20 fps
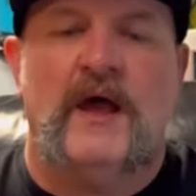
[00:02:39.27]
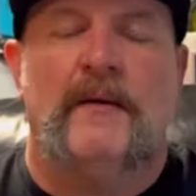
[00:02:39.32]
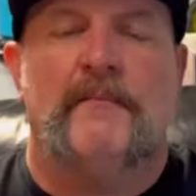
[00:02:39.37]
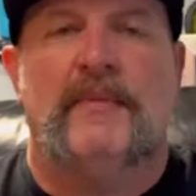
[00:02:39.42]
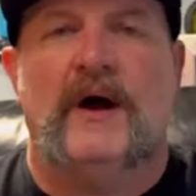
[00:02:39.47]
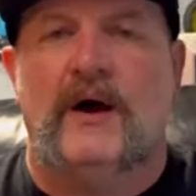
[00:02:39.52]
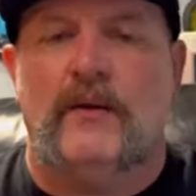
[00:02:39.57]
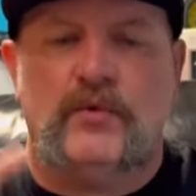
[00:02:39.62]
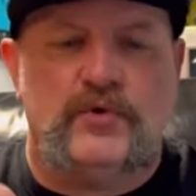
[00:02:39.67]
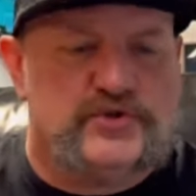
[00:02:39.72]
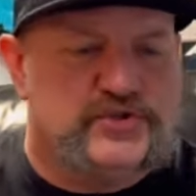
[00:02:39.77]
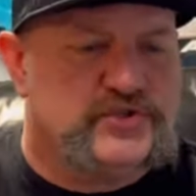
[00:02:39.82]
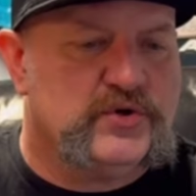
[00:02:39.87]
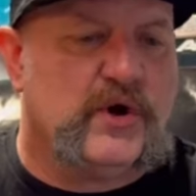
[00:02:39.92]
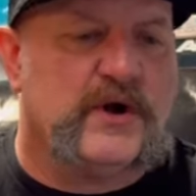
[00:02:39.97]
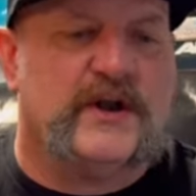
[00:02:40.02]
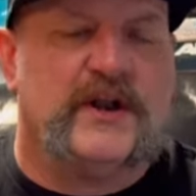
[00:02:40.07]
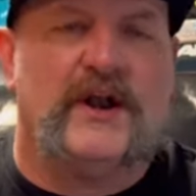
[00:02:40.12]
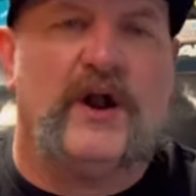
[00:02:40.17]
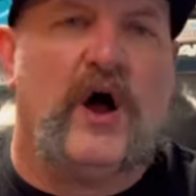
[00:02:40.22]
But we'll
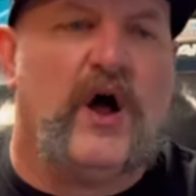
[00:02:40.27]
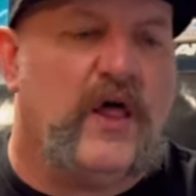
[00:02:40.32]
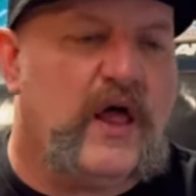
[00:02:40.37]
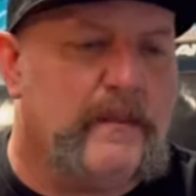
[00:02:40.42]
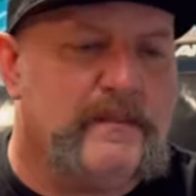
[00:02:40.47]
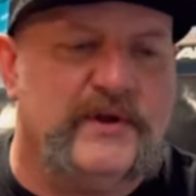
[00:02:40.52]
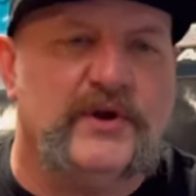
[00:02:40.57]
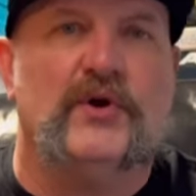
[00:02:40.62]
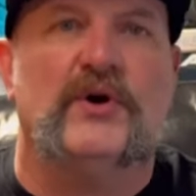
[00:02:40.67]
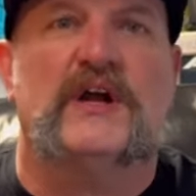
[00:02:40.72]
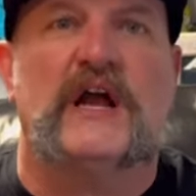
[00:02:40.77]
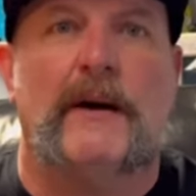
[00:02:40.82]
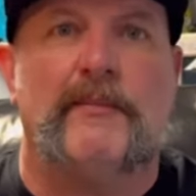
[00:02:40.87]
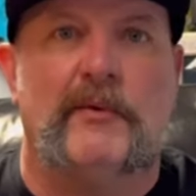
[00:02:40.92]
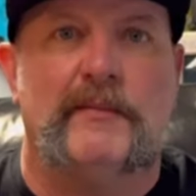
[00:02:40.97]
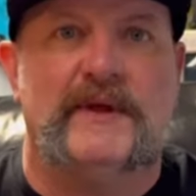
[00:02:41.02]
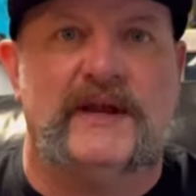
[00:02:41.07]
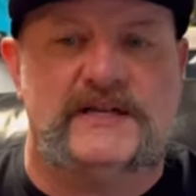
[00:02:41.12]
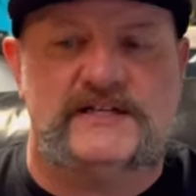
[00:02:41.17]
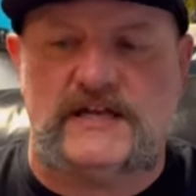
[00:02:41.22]
shorten it all up into a couple
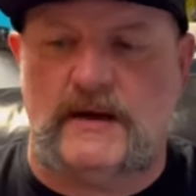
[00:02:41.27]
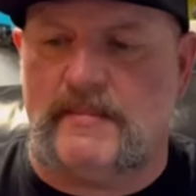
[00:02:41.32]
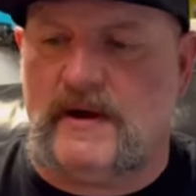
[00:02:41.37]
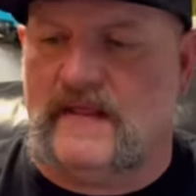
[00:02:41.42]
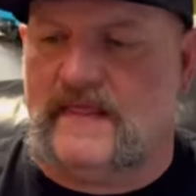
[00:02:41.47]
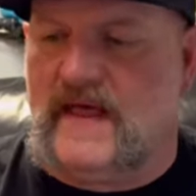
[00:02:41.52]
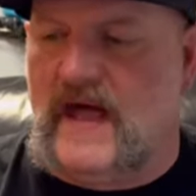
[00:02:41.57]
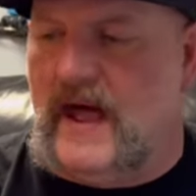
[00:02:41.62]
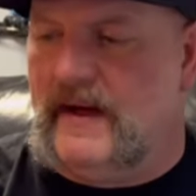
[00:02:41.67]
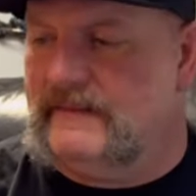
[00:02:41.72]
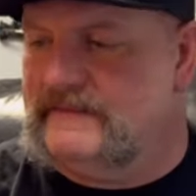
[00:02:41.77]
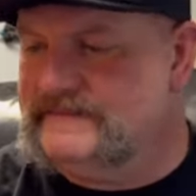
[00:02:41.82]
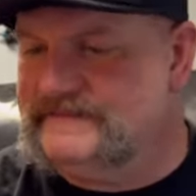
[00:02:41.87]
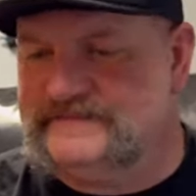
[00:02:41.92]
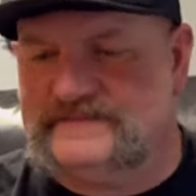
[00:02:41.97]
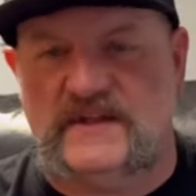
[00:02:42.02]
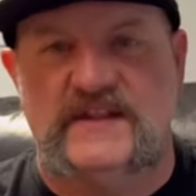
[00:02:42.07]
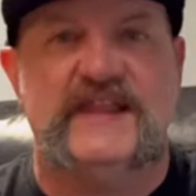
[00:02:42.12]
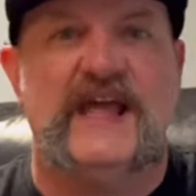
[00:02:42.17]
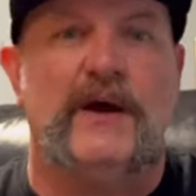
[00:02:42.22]
minutes. How about that?
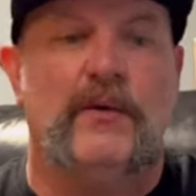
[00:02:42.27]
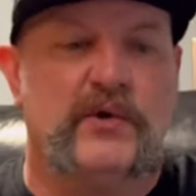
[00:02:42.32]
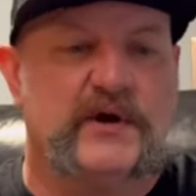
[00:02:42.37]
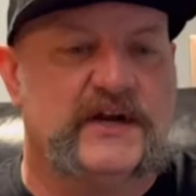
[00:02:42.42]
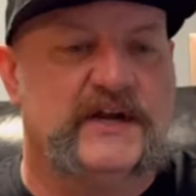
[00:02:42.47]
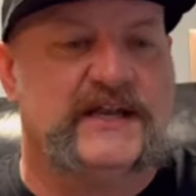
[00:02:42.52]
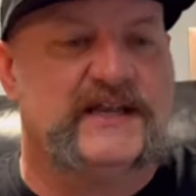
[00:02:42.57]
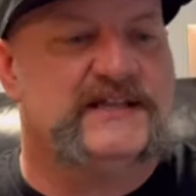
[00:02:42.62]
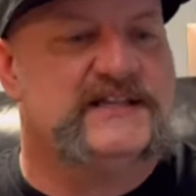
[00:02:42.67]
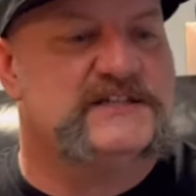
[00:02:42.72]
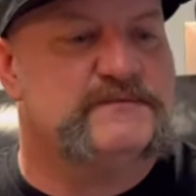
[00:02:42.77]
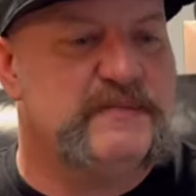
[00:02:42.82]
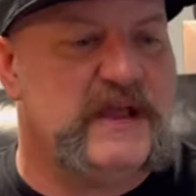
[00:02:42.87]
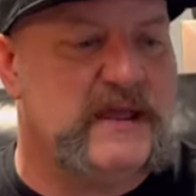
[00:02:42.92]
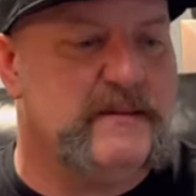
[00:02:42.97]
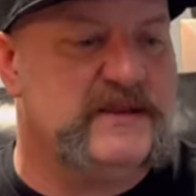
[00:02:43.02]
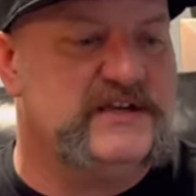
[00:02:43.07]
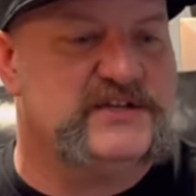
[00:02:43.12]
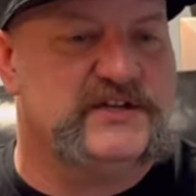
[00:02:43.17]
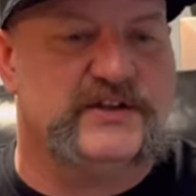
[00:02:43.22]
Then we're going to get this
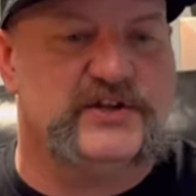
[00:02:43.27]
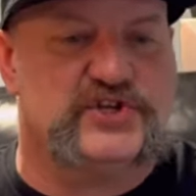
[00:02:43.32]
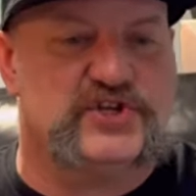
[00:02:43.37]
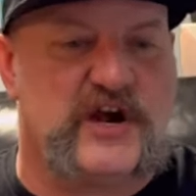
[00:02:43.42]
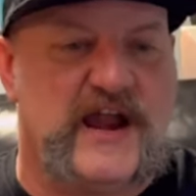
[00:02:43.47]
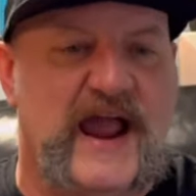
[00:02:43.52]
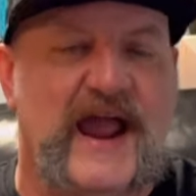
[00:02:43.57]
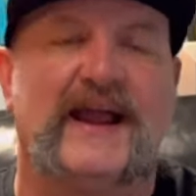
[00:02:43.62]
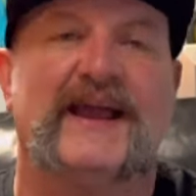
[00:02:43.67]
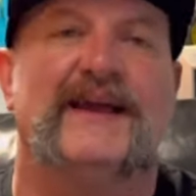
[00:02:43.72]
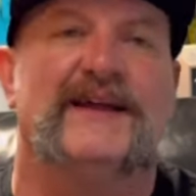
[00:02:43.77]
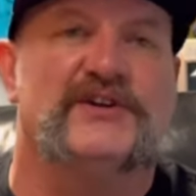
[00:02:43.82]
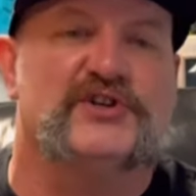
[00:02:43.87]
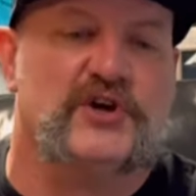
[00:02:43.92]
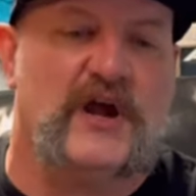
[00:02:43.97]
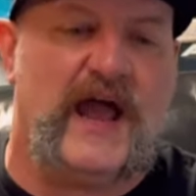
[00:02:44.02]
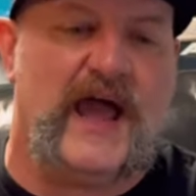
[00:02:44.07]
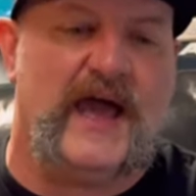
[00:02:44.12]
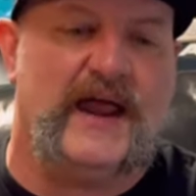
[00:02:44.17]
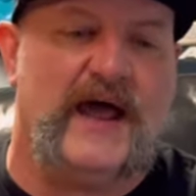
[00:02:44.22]
baby to the track and
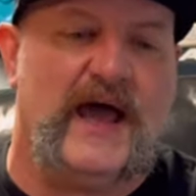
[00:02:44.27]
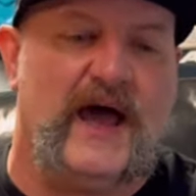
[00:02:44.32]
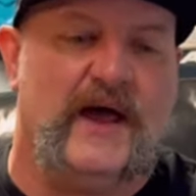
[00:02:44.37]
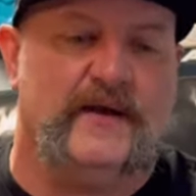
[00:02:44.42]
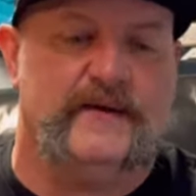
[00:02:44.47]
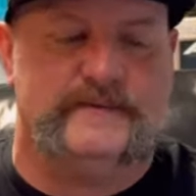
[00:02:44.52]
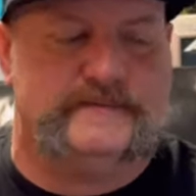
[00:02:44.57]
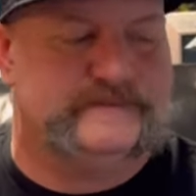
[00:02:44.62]
try it out.